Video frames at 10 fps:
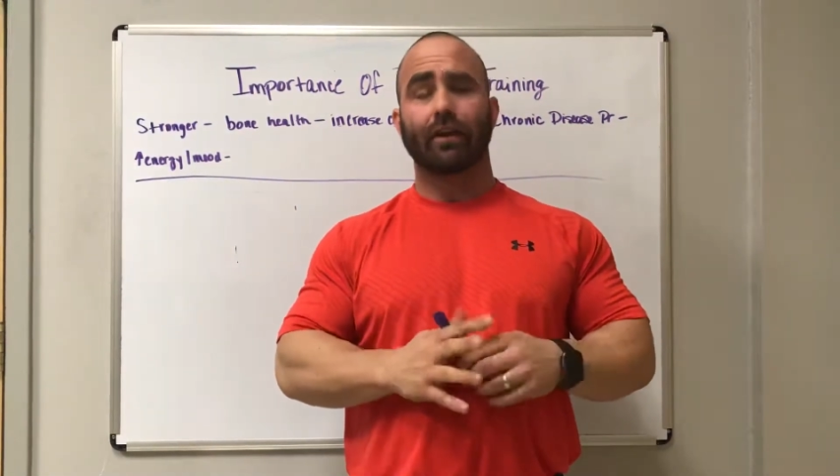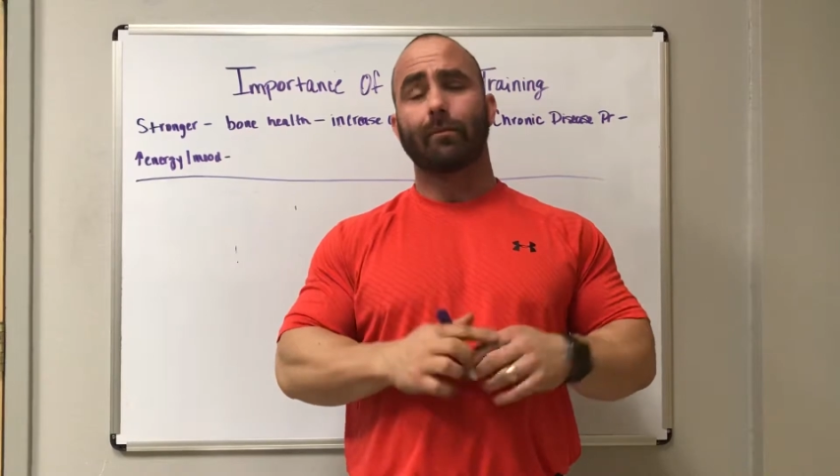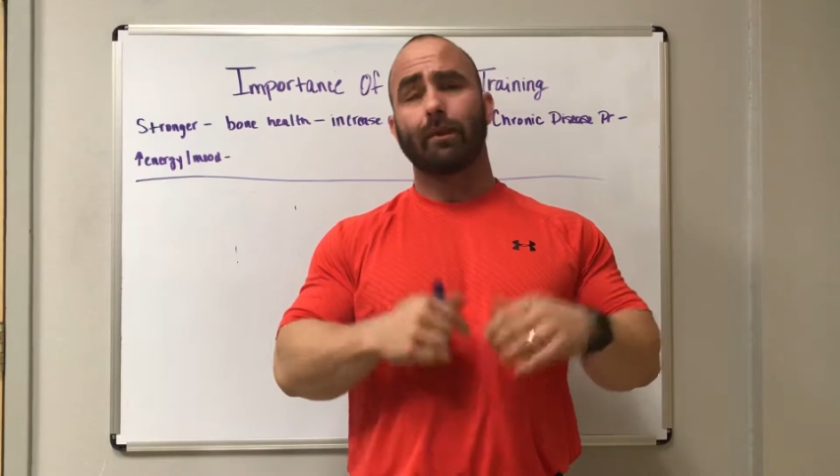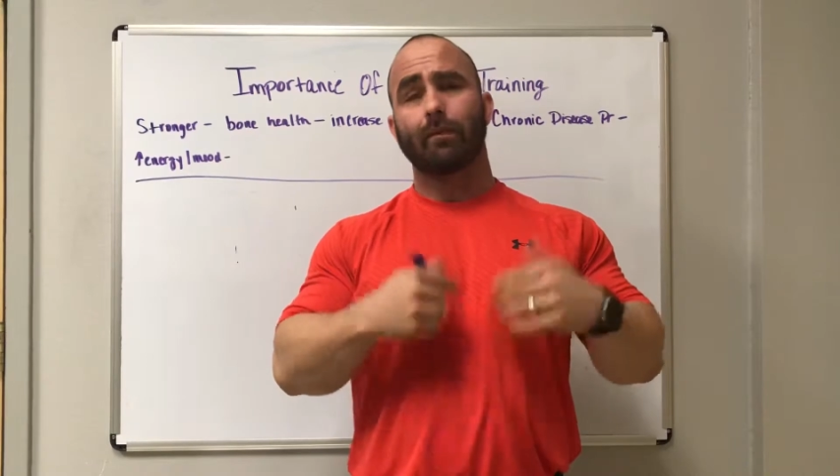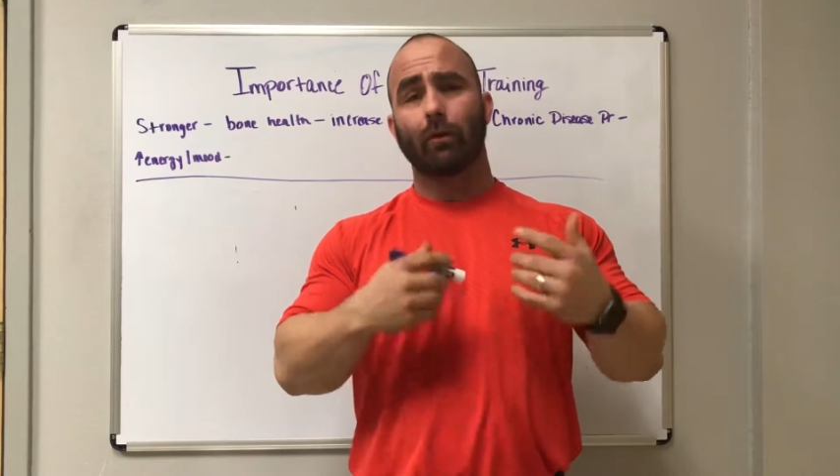going
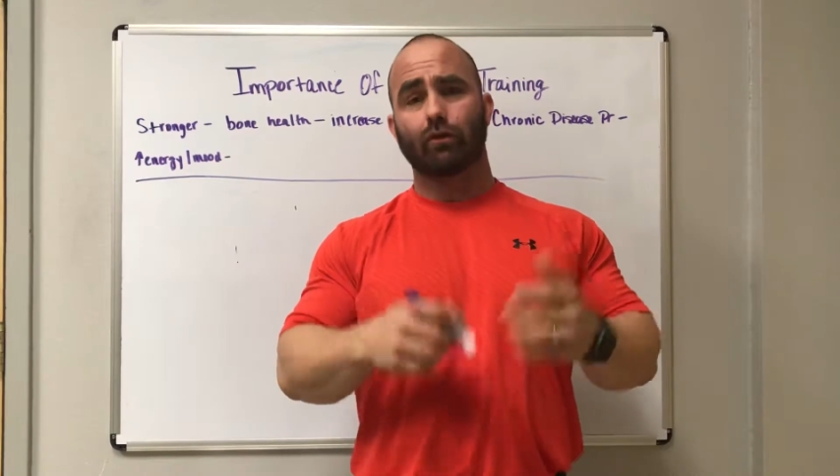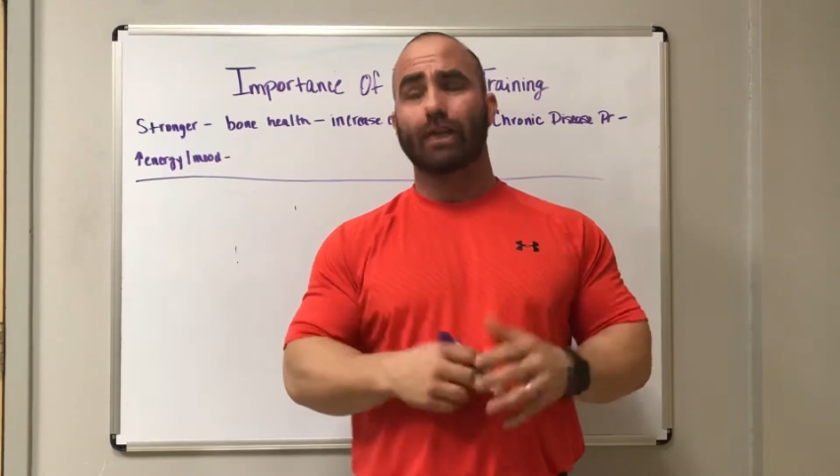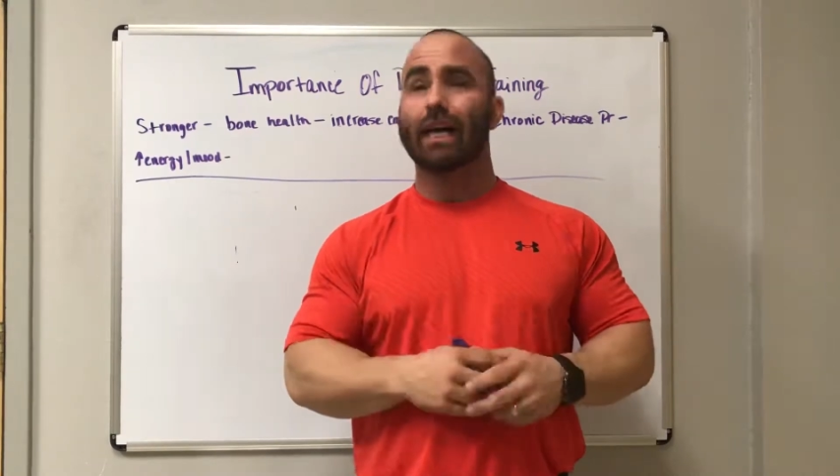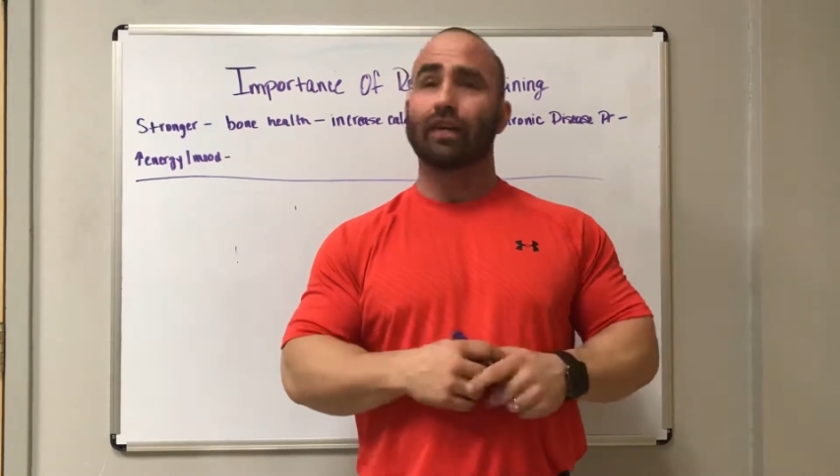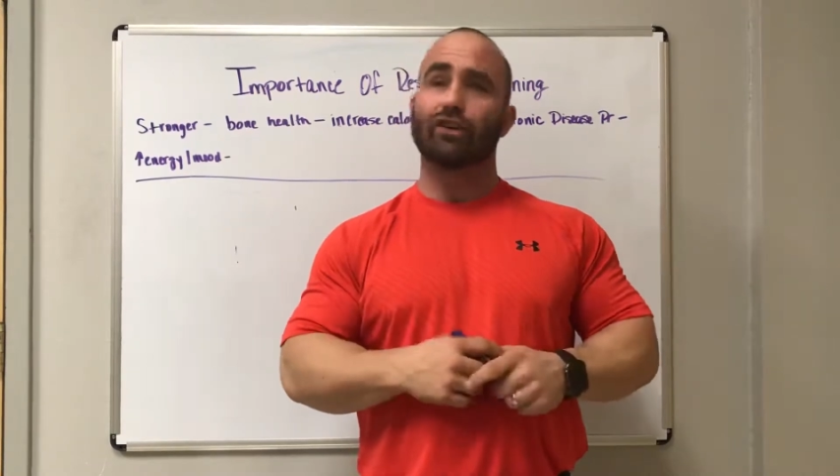to be the most
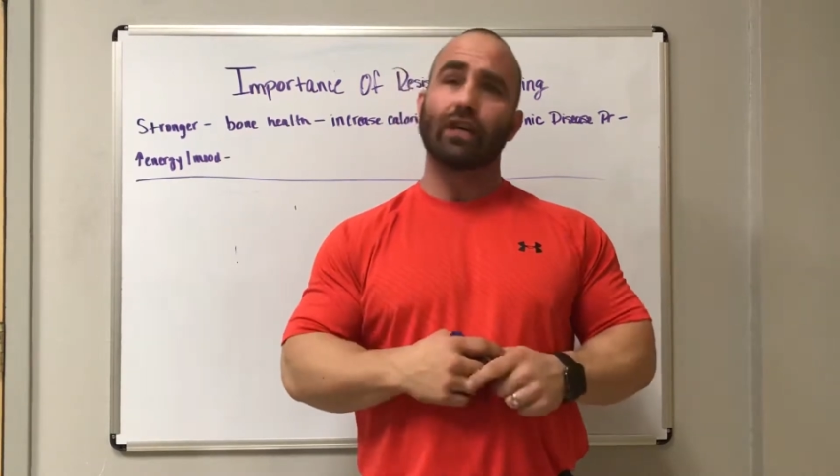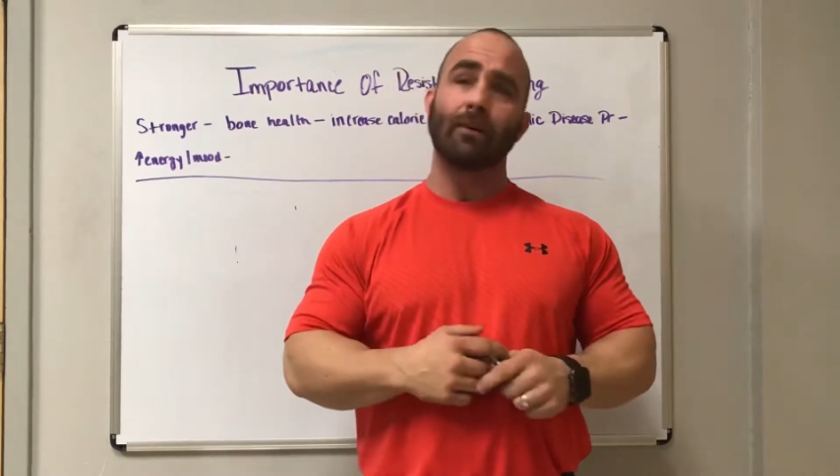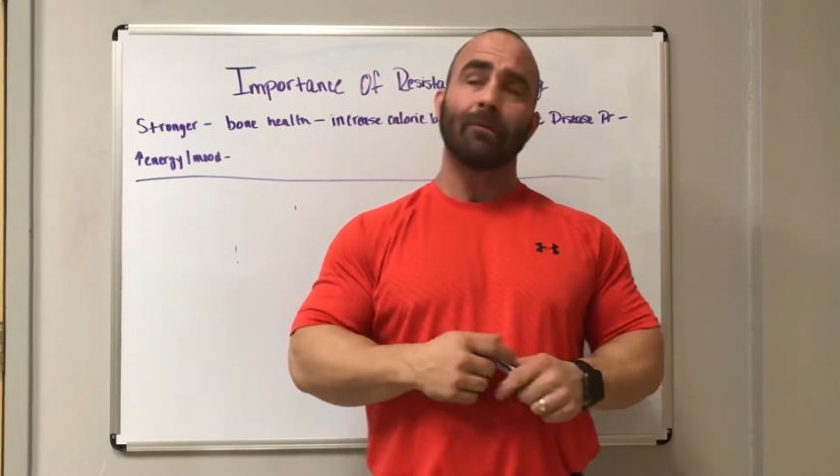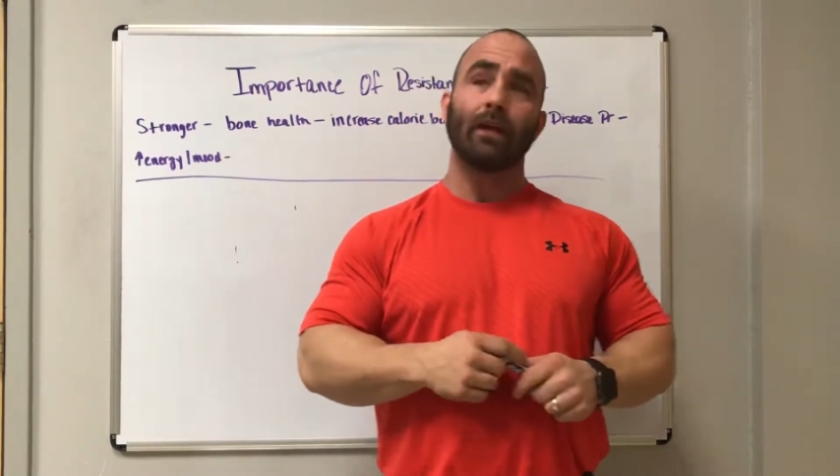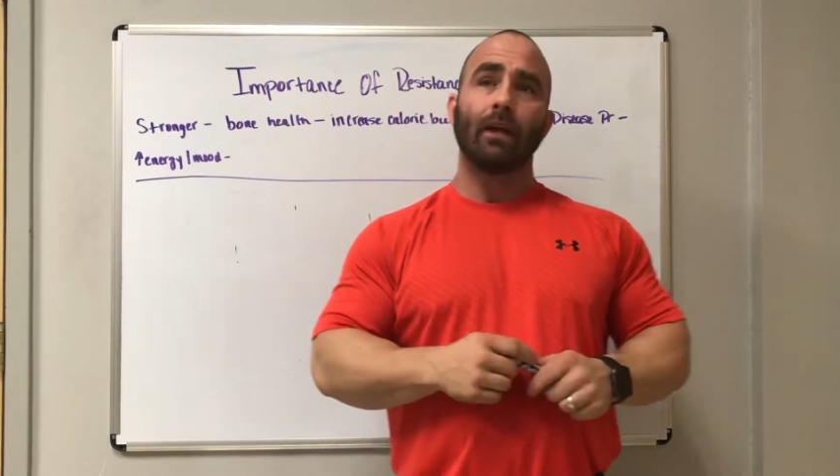challenging.